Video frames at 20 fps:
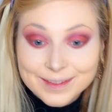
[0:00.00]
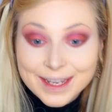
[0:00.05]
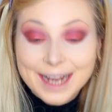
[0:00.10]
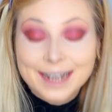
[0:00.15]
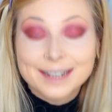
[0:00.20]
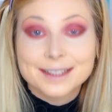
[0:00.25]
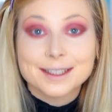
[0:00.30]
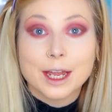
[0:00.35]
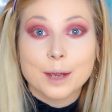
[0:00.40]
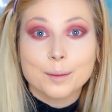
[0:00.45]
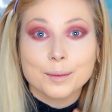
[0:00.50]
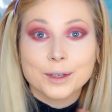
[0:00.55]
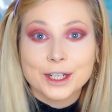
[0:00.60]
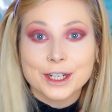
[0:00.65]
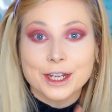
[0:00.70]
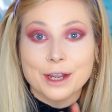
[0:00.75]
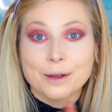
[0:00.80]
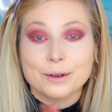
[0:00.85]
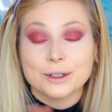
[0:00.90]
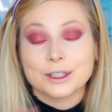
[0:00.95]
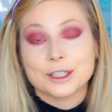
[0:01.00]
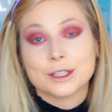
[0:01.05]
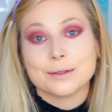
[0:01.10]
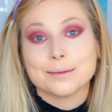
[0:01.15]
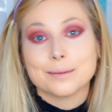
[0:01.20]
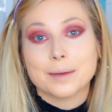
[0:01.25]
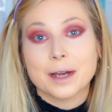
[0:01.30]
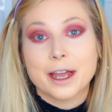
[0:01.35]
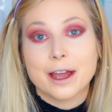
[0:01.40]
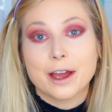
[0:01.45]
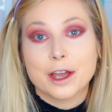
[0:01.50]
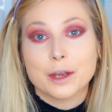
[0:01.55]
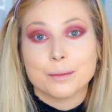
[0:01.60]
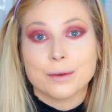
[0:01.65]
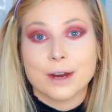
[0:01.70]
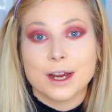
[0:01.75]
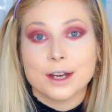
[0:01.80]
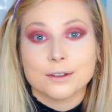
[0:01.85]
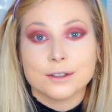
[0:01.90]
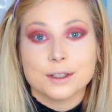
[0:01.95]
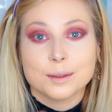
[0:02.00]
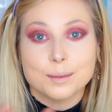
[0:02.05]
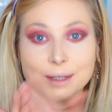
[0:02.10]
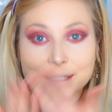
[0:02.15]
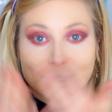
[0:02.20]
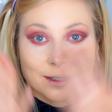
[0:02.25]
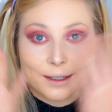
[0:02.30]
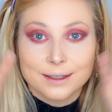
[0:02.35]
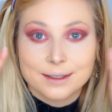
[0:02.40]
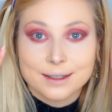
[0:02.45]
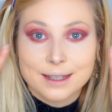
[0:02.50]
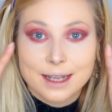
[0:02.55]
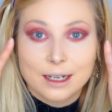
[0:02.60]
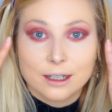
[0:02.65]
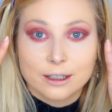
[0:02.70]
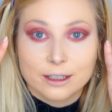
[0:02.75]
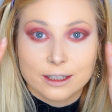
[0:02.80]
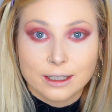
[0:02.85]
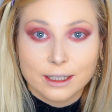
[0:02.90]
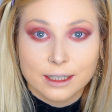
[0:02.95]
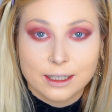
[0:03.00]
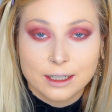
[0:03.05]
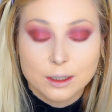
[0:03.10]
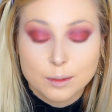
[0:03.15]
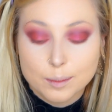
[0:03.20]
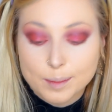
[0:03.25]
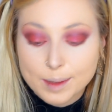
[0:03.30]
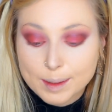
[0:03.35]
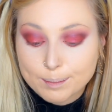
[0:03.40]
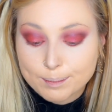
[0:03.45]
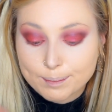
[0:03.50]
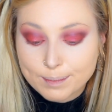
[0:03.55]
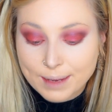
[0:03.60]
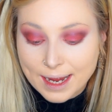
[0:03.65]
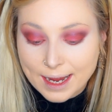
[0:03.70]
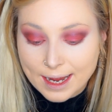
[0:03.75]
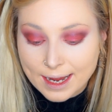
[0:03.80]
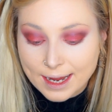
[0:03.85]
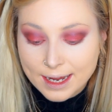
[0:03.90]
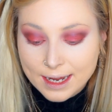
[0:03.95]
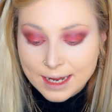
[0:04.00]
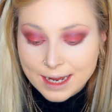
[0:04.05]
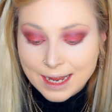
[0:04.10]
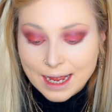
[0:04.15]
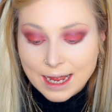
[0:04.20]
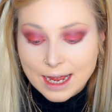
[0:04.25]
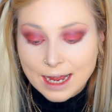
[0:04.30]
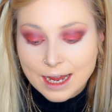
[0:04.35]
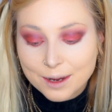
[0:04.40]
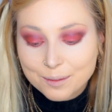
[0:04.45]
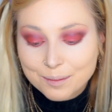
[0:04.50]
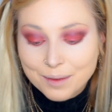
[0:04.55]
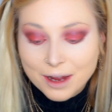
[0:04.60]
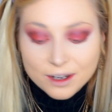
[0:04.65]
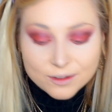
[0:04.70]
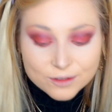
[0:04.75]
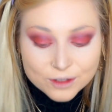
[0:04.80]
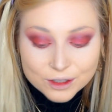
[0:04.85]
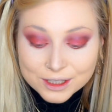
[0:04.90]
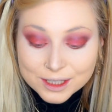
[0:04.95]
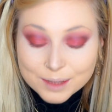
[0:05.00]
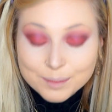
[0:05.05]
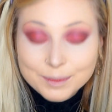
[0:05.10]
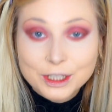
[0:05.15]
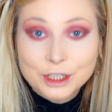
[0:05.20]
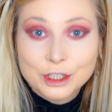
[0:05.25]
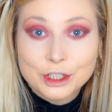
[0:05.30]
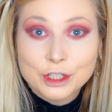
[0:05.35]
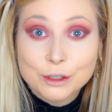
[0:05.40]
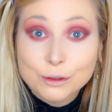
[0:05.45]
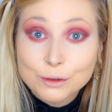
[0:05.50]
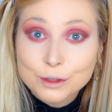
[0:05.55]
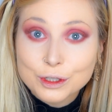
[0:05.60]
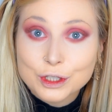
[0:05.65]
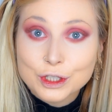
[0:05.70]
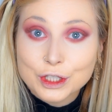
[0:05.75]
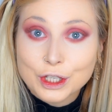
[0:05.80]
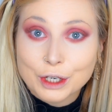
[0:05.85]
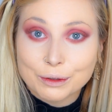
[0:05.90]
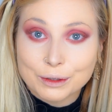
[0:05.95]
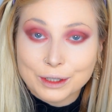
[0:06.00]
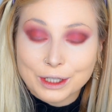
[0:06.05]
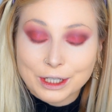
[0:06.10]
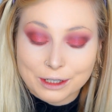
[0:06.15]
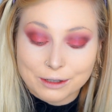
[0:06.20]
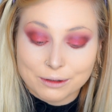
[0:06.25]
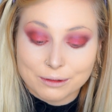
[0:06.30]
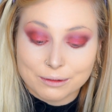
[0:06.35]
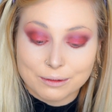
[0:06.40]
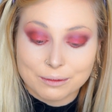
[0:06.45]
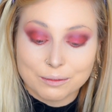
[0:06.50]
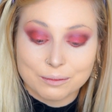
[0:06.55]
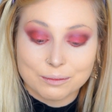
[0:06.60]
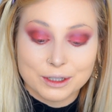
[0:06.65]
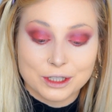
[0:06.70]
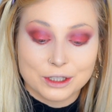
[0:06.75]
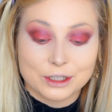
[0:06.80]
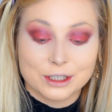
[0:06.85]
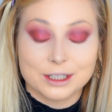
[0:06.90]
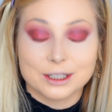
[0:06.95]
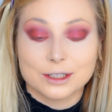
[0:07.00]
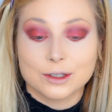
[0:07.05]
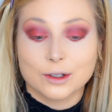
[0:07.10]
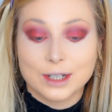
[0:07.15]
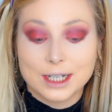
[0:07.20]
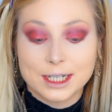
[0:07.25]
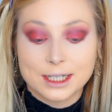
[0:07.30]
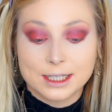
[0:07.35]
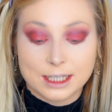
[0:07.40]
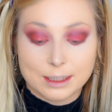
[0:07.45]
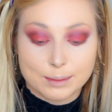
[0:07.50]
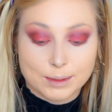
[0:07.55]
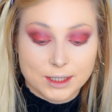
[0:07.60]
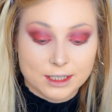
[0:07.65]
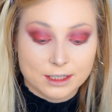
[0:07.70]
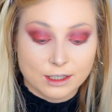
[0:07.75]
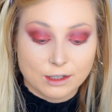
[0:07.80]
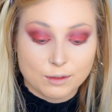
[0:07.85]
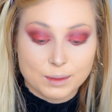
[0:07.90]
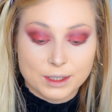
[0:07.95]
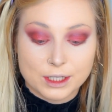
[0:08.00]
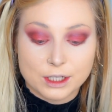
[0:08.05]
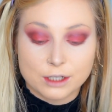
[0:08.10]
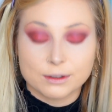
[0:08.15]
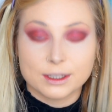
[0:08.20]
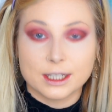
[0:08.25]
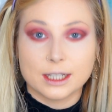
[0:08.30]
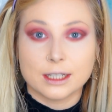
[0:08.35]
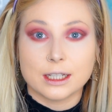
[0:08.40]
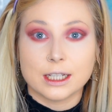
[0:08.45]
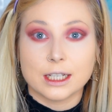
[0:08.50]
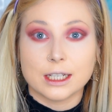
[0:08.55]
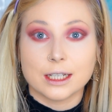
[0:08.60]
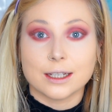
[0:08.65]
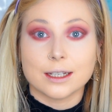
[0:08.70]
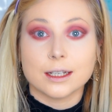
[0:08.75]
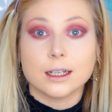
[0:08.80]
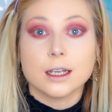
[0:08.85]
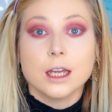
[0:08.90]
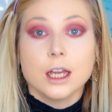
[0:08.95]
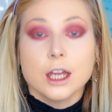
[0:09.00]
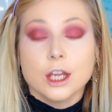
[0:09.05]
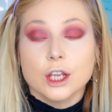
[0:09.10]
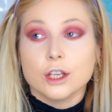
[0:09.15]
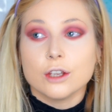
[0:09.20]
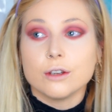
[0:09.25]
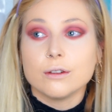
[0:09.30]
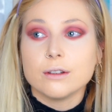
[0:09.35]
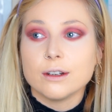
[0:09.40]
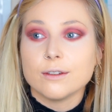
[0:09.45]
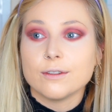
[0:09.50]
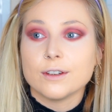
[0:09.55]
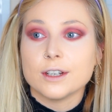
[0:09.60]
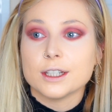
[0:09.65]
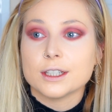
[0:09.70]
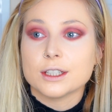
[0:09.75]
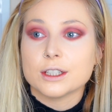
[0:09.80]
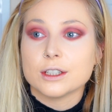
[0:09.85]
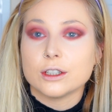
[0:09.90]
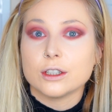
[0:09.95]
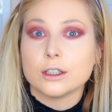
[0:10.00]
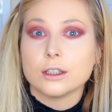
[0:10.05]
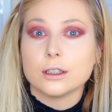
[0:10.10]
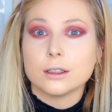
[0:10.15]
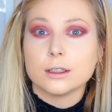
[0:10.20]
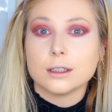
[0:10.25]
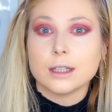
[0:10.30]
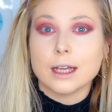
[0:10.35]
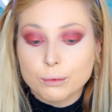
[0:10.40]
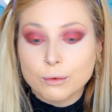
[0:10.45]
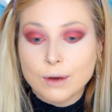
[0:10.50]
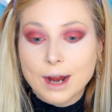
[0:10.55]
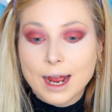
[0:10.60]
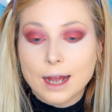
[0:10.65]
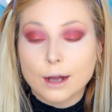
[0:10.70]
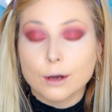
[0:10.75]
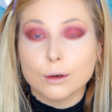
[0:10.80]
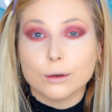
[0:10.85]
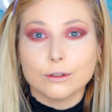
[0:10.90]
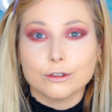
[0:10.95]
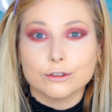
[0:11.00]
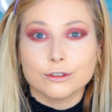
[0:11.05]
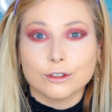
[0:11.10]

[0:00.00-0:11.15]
Next, I'm going to go on to my eyebrows because they're looking a little bit bare. I've got something new to show you, which is crazy because I've been using the Universal Brow